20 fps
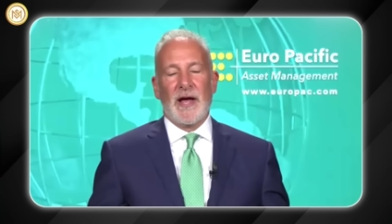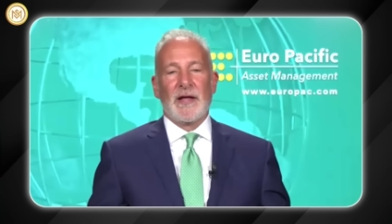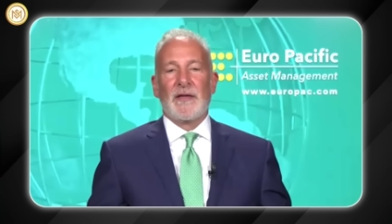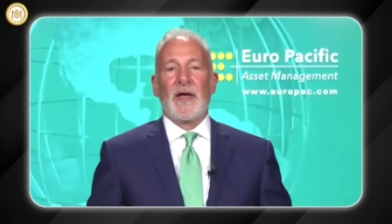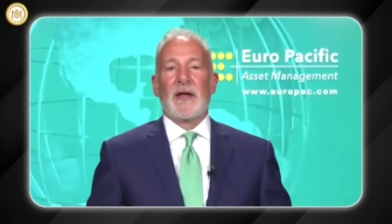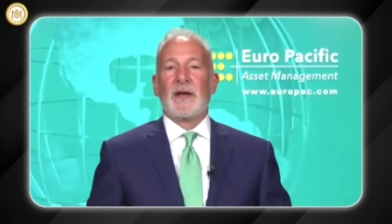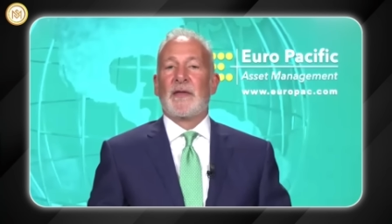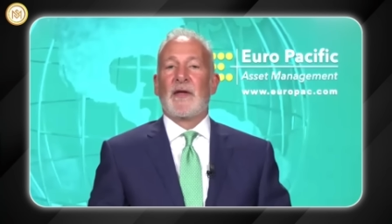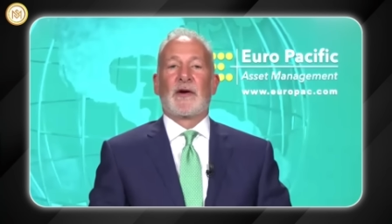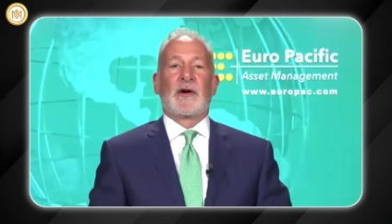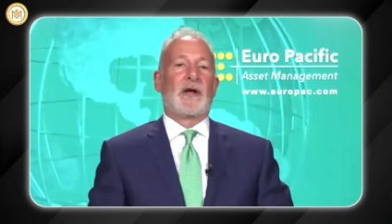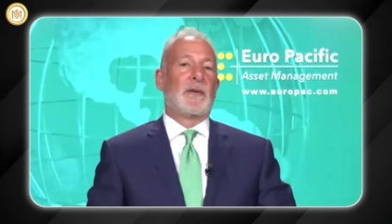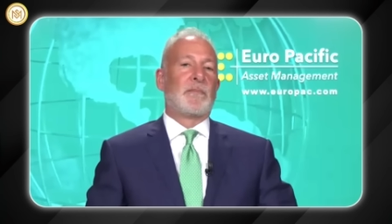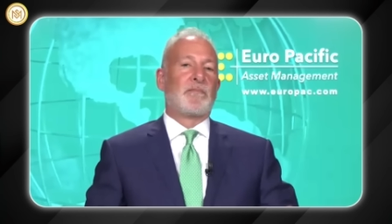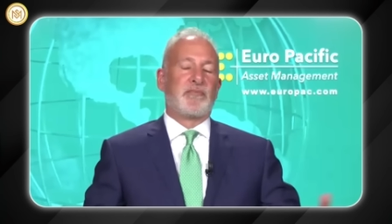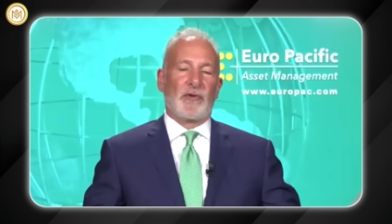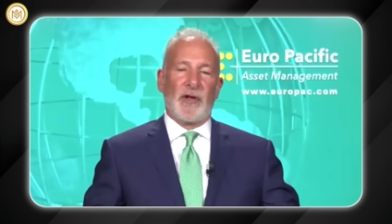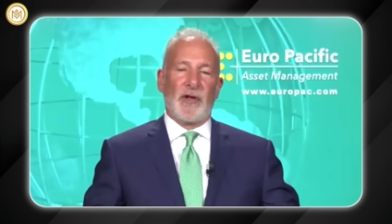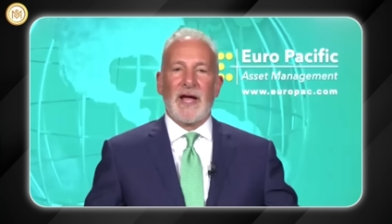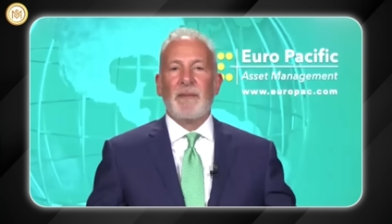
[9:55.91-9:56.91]
And then they're going to
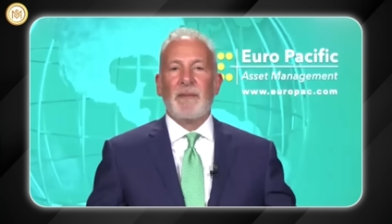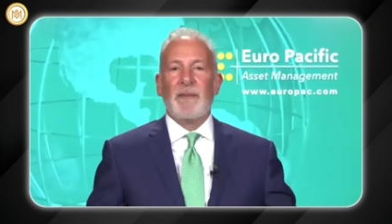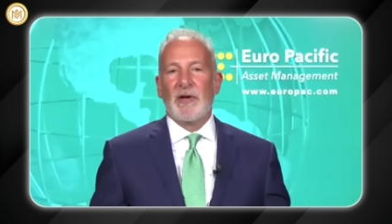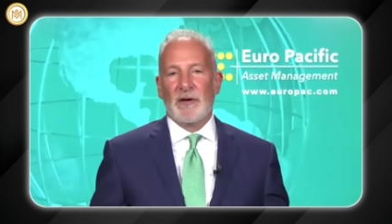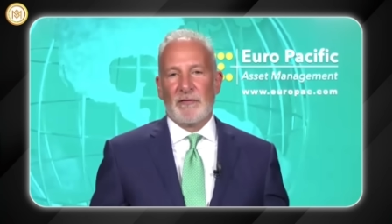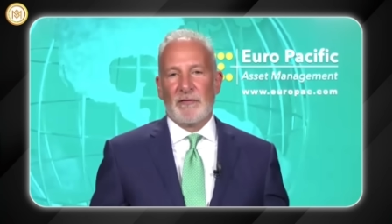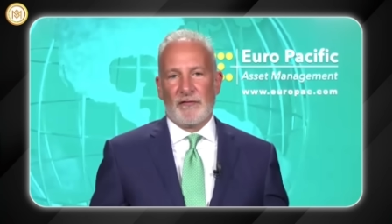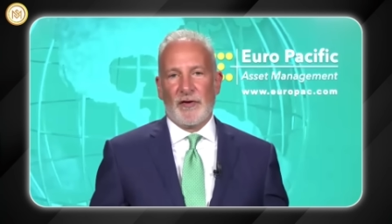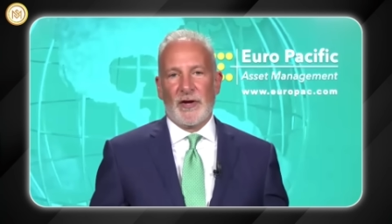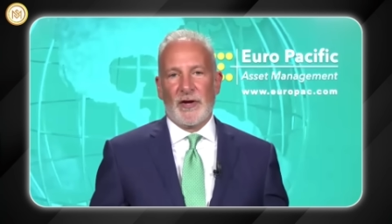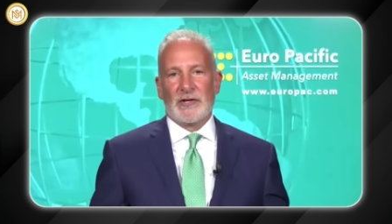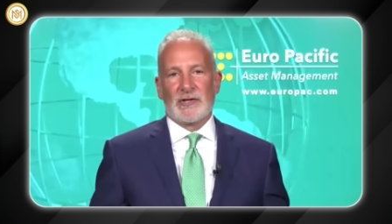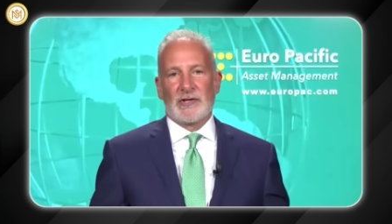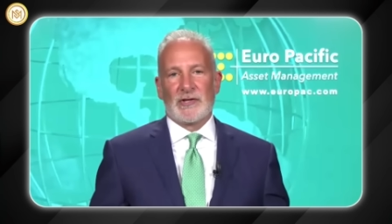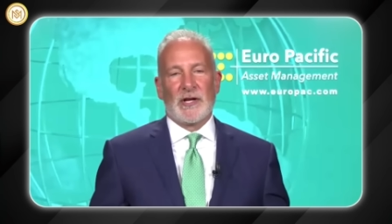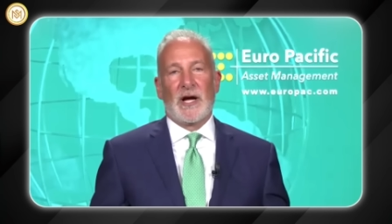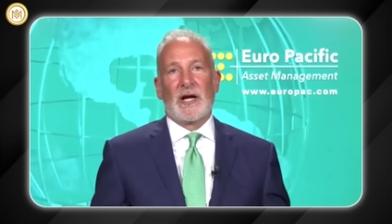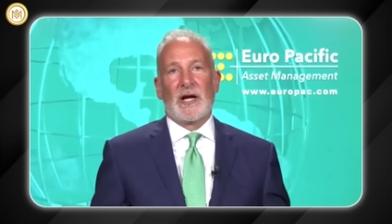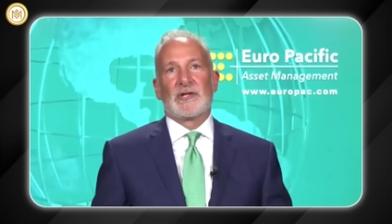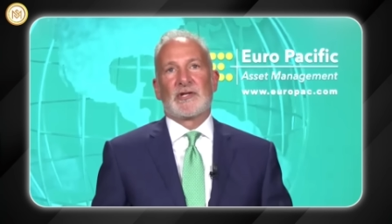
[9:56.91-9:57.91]
blame the
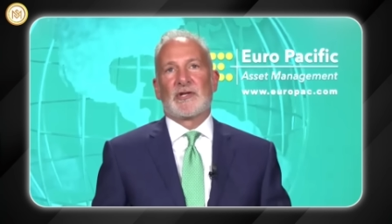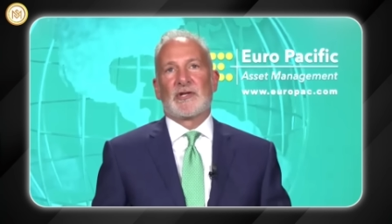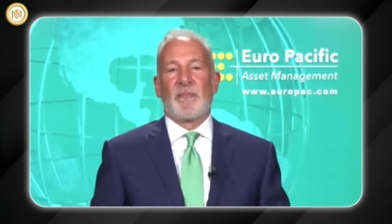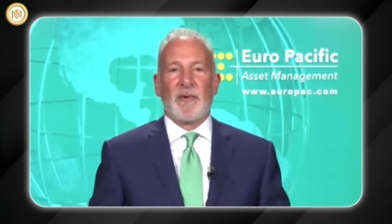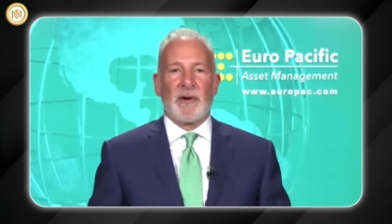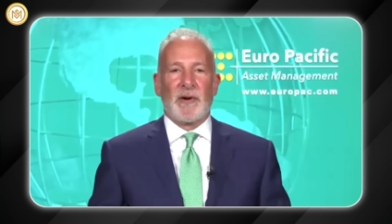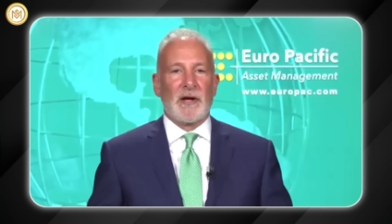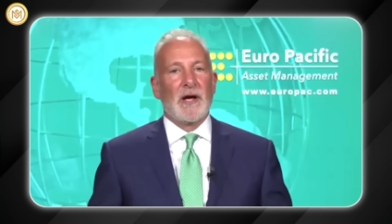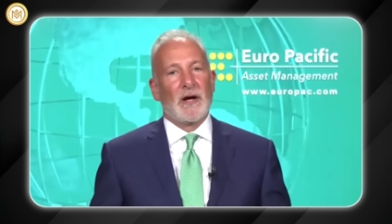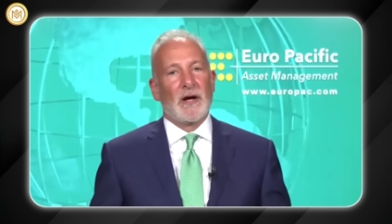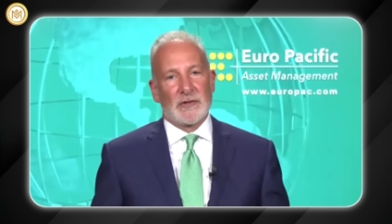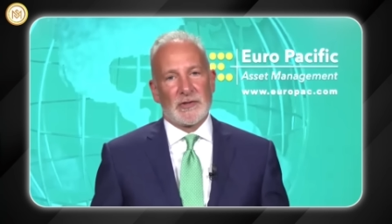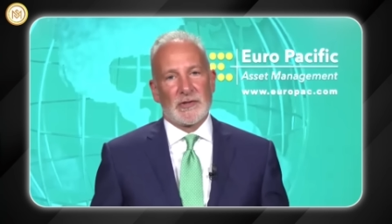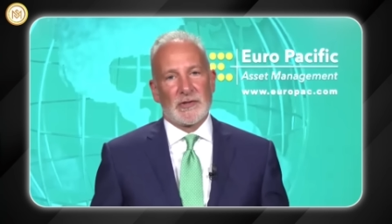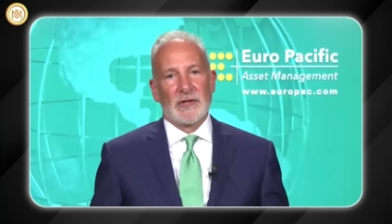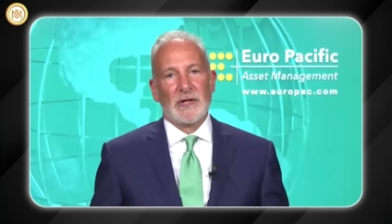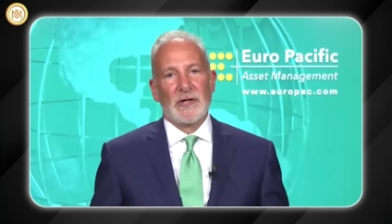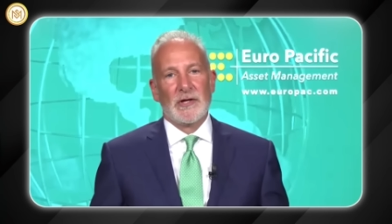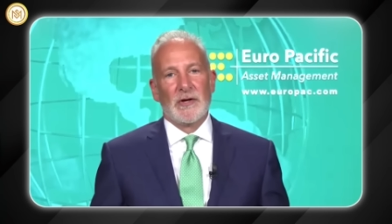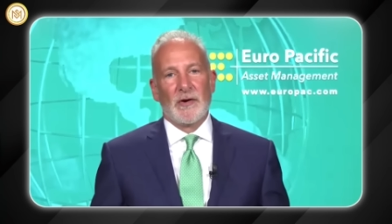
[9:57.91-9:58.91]
inflation on somebody
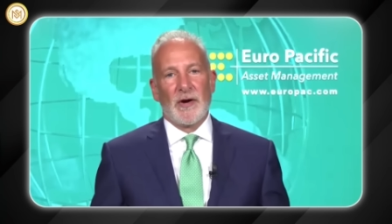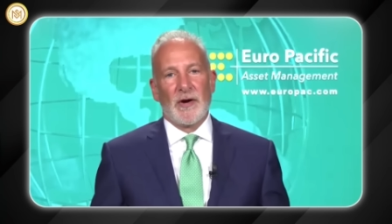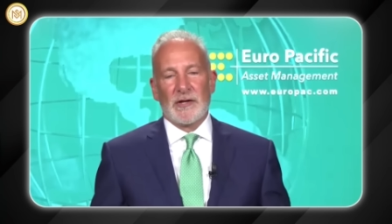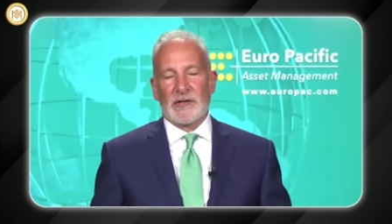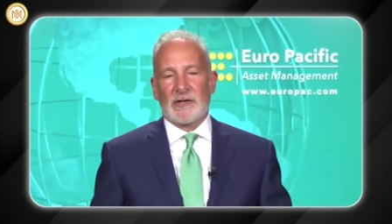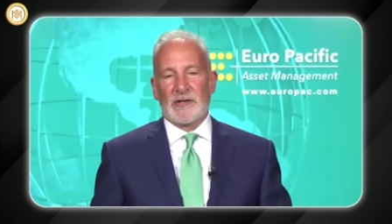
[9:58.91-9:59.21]
else, right?